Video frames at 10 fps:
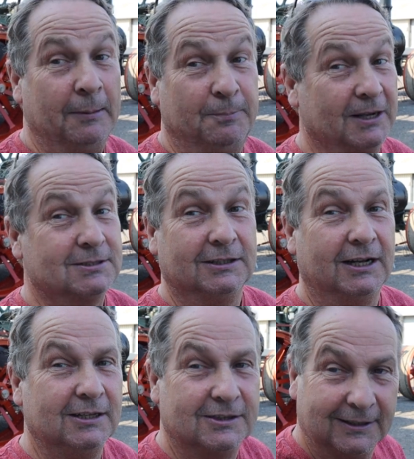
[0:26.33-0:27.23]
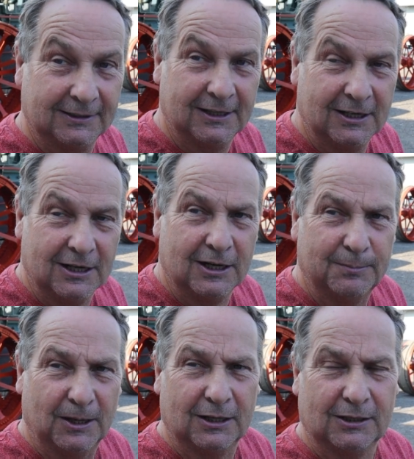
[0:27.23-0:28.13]
and basically anything.
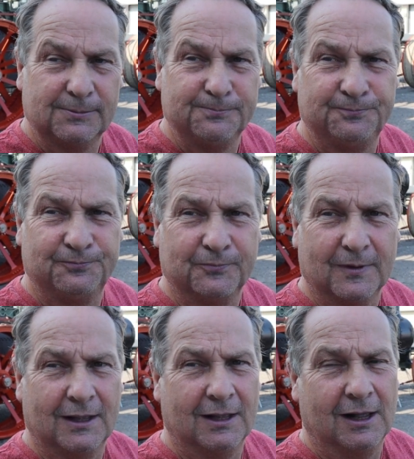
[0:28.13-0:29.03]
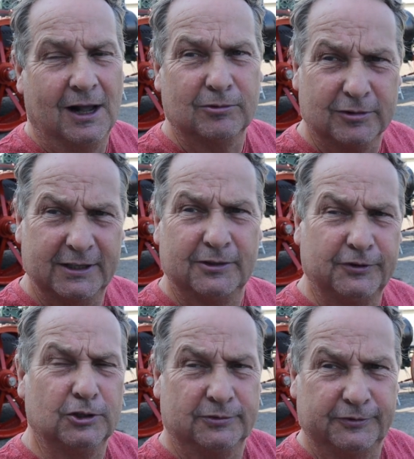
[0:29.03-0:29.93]
But um, I'm going to
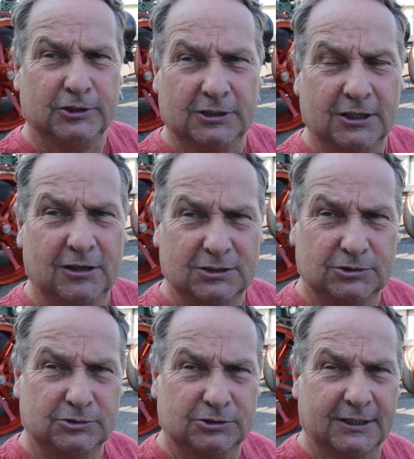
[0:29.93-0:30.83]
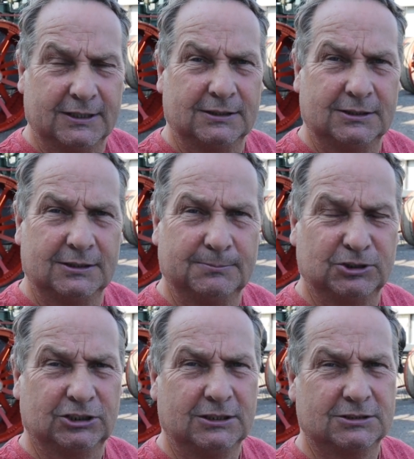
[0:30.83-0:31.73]
interview a few of the guys whose their
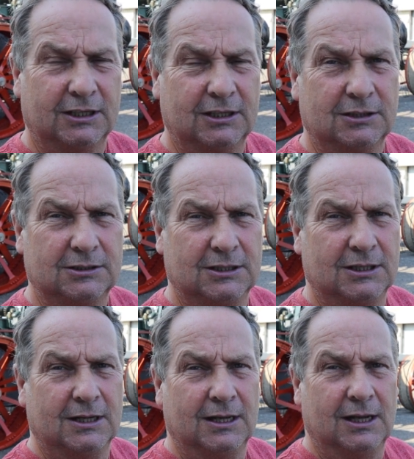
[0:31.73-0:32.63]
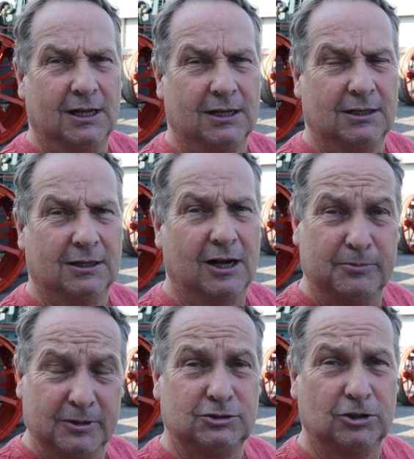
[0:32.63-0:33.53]
machines they are. Uh,
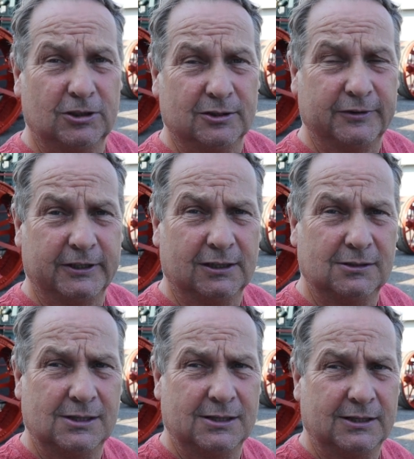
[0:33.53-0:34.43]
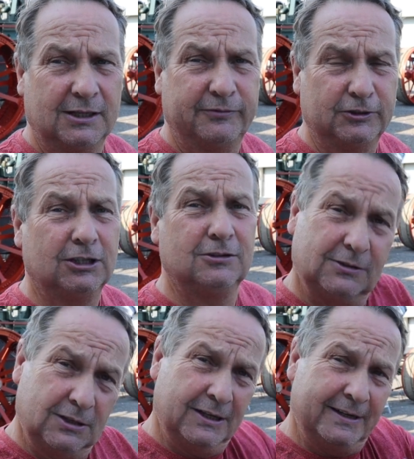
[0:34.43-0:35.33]
hope you enjoy the video. If you
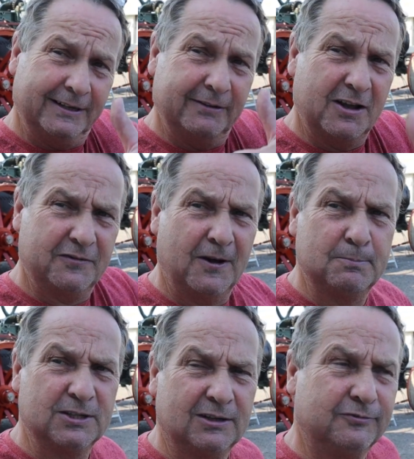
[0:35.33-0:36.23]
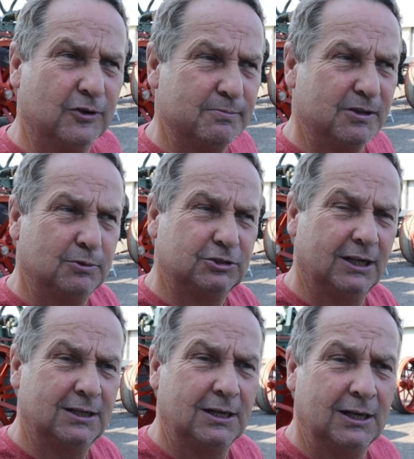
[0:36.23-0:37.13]
do, give it a thumbs up for me, would
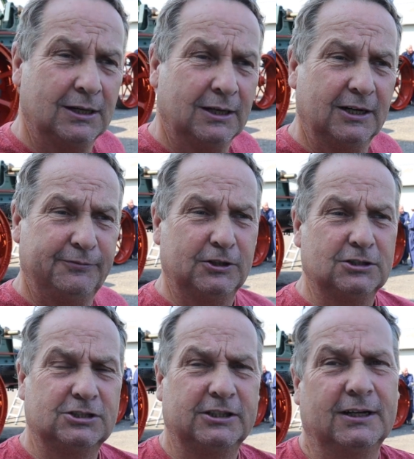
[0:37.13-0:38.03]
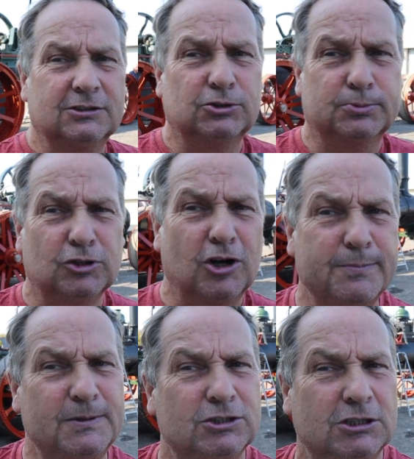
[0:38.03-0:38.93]
you? And if you consider
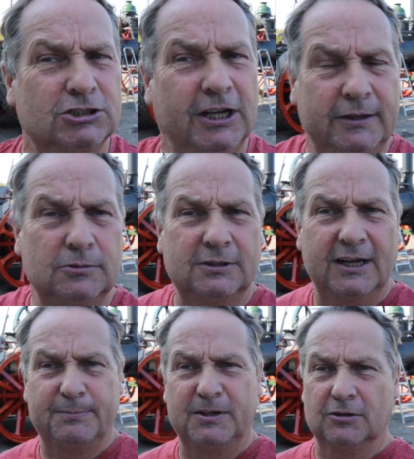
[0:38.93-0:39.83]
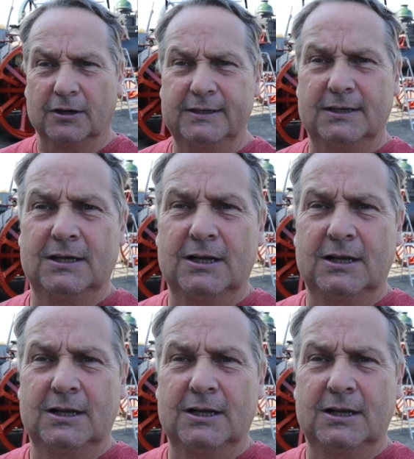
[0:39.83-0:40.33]
subscribing to the channel, that'd be great.